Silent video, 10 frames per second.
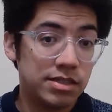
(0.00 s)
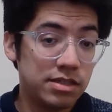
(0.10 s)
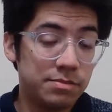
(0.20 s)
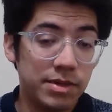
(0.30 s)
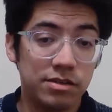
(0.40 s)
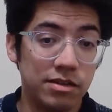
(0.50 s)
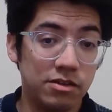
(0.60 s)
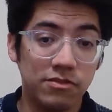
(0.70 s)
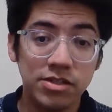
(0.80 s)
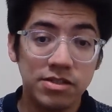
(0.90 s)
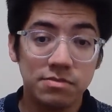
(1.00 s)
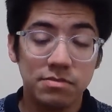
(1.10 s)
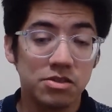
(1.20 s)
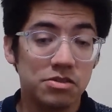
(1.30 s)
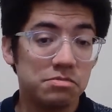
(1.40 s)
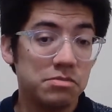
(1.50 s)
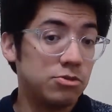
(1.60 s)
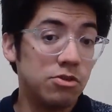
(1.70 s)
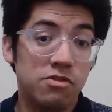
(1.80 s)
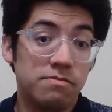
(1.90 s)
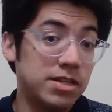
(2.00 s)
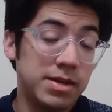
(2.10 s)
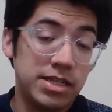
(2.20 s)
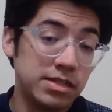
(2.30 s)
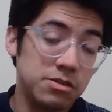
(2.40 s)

independently of us because the truth of mathematics,